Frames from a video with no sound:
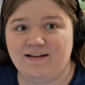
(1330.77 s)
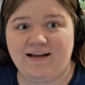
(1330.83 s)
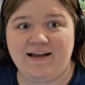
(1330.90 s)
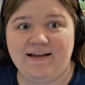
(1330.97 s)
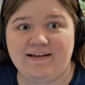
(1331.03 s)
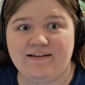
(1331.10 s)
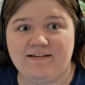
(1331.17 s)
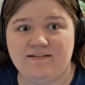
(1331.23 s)

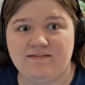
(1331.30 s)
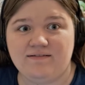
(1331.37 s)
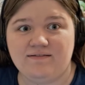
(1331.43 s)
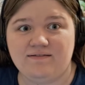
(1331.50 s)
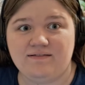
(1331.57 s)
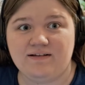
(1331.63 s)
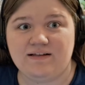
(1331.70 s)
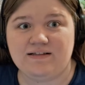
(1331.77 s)
Hi.
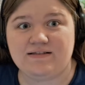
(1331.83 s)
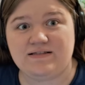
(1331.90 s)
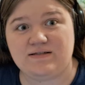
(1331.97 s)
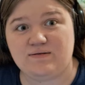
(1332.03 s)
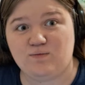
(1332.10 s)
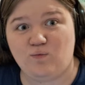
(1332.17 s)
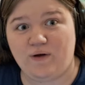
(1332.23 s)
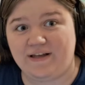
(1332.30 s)

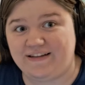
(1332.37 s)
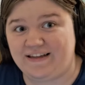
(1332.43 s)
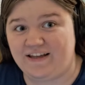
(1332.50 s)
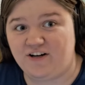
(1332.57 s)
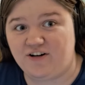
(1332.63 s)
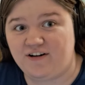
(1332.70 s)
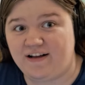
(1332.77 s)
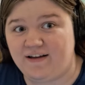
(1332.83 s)
It's way
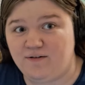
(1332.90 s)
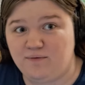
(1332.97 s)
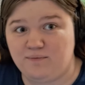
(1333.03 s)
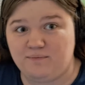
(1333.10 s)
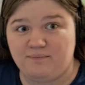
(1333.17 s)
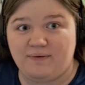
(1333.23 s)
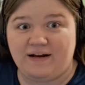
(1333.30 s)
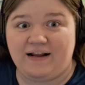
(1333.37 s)
later now,
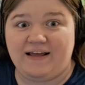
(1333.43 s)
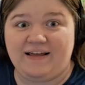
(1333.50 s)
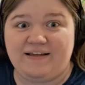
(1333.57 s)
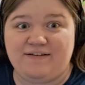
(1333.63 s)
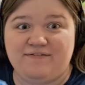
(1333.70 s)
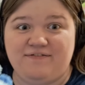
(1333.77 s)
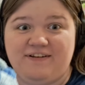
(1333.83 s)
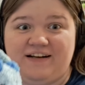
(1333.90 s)
but
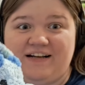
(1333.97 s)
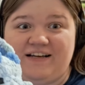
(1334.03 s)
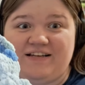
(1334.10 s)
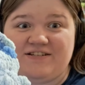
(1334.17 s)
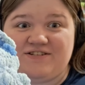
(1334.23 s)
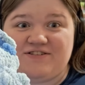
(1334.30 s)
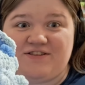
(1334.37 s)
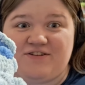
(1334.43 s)
I
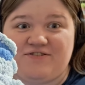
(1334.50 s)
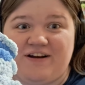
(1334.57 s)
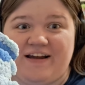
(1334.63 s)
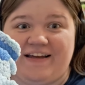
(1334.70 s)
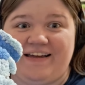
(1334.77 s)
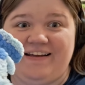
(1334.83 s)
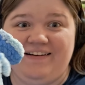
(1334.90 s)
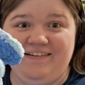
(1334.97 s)
finished the
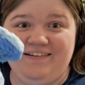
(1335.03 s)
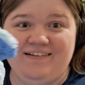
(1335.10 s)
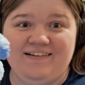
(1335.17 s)
dragon.